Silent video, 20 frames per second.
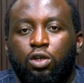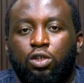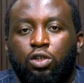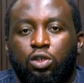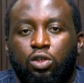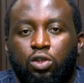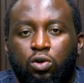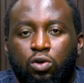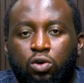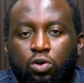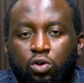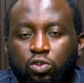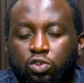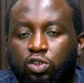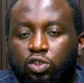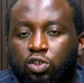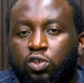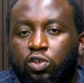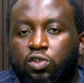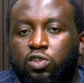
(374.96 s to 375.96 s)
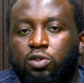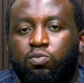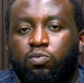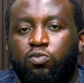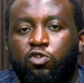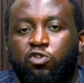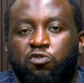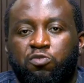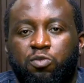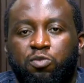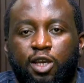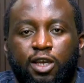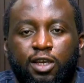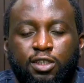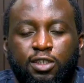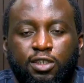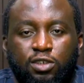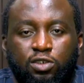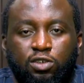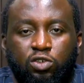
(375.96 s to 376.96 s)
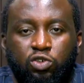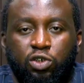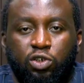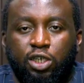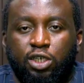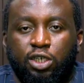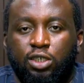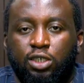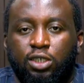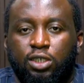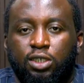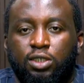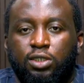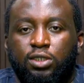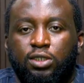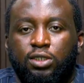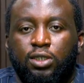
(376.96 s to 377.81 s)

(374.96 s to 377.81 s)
continuous improvements, trainings,